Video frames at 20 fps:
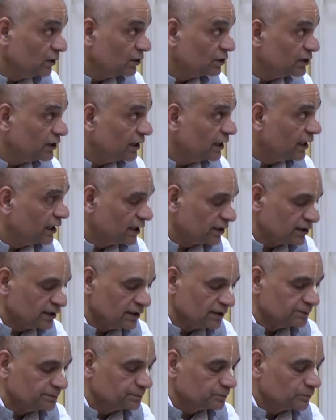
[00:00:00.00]
or Shri
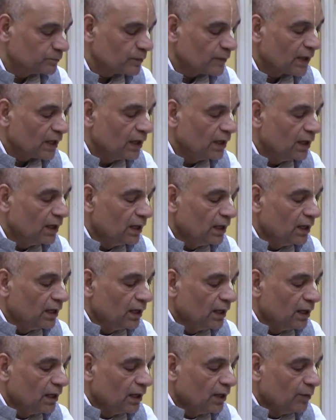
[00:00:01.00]
Krishna.
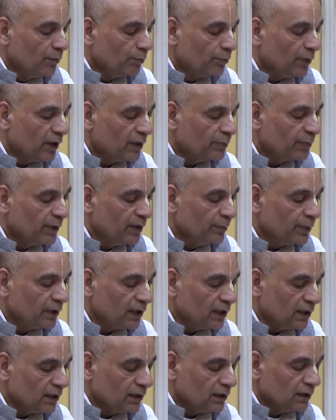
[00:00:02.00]
But
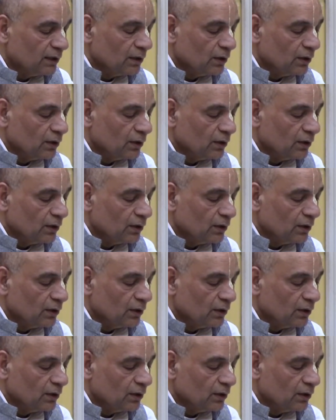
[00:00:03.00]
people